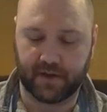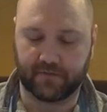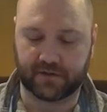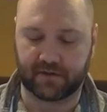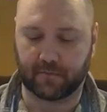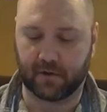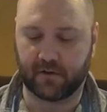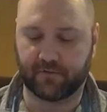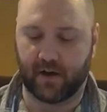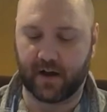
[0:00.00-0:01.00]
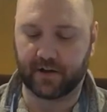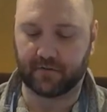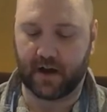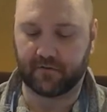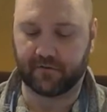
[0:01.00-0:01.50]
If it's a really fine
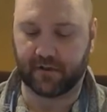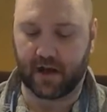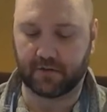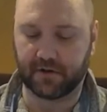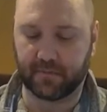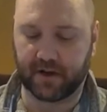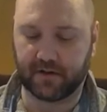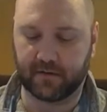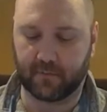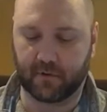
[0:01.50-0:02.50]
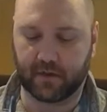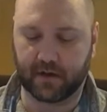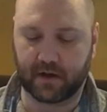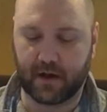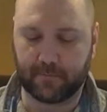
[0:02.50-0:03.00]
ground flour, you might need more than
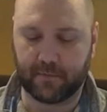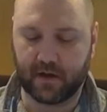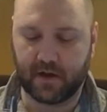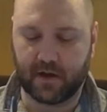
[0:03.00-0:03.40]
a cup.